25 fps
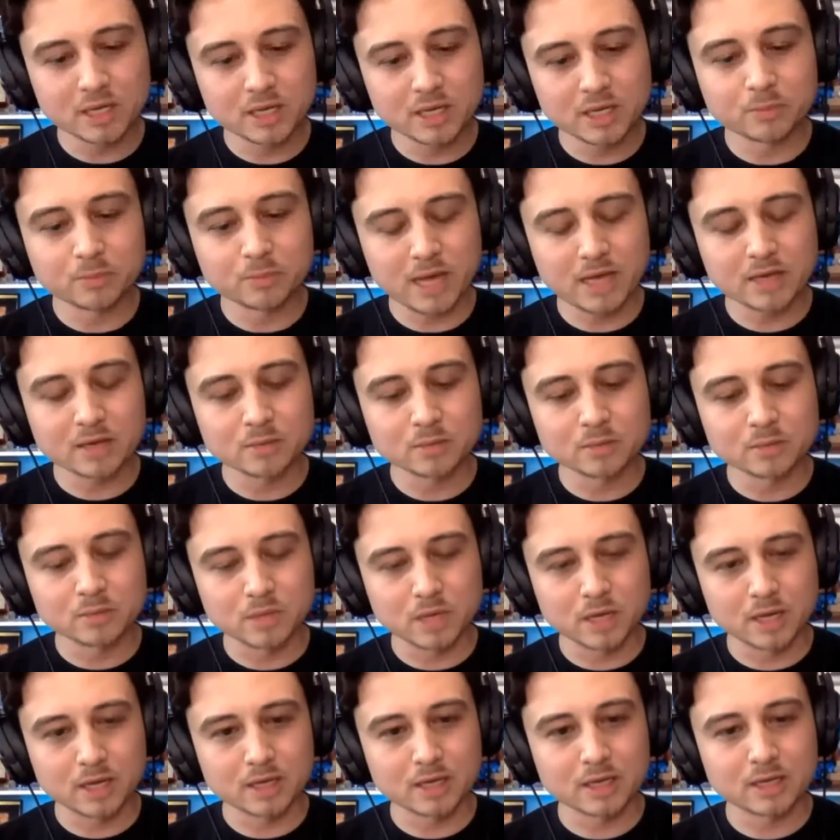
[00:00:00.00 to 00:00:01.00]
the bottom
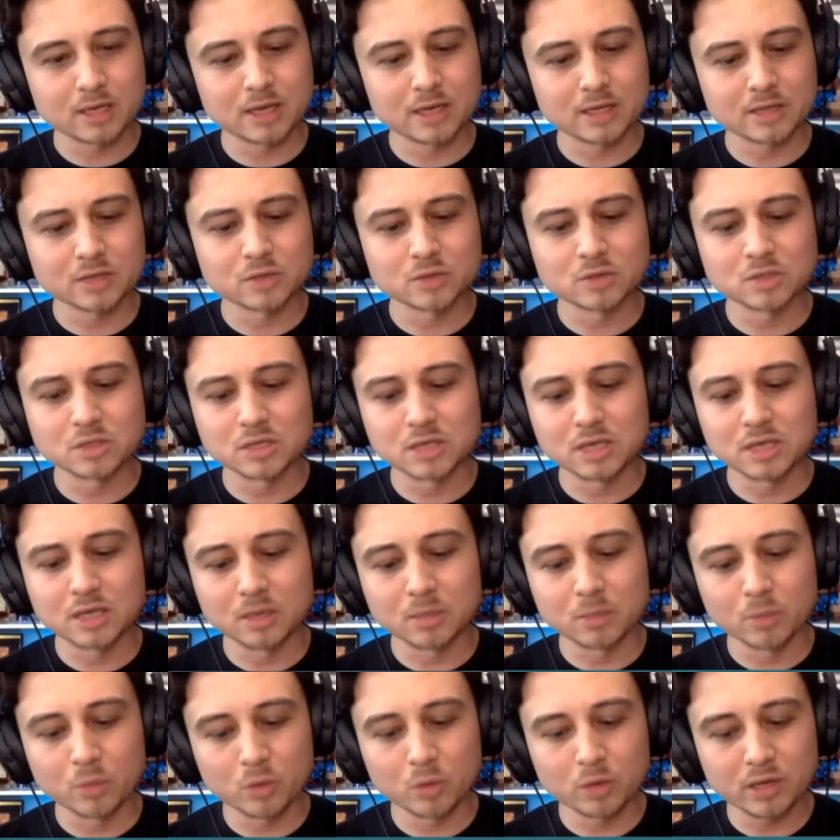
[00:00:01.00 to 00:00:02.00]
connectors, you get a
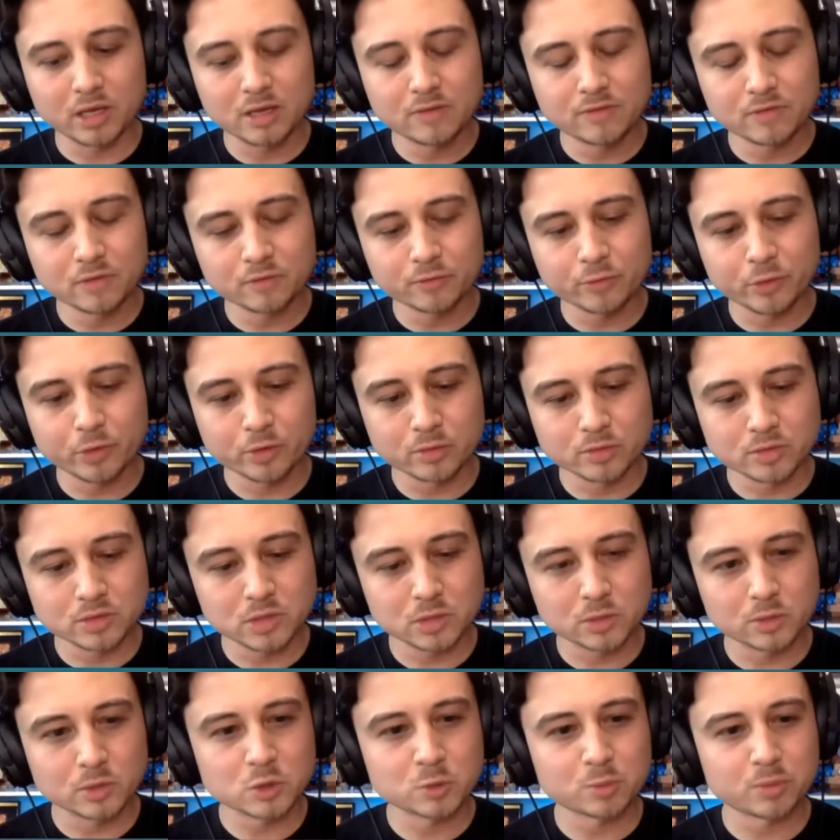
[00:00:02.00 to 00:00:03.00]
more even frequency
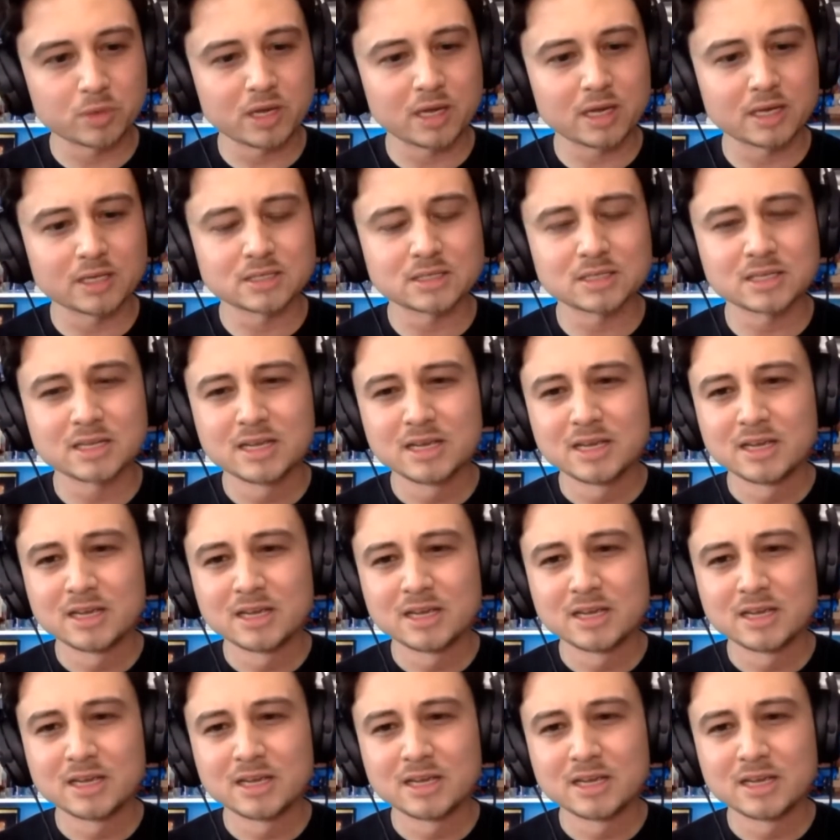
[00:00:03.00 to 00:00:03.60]
response.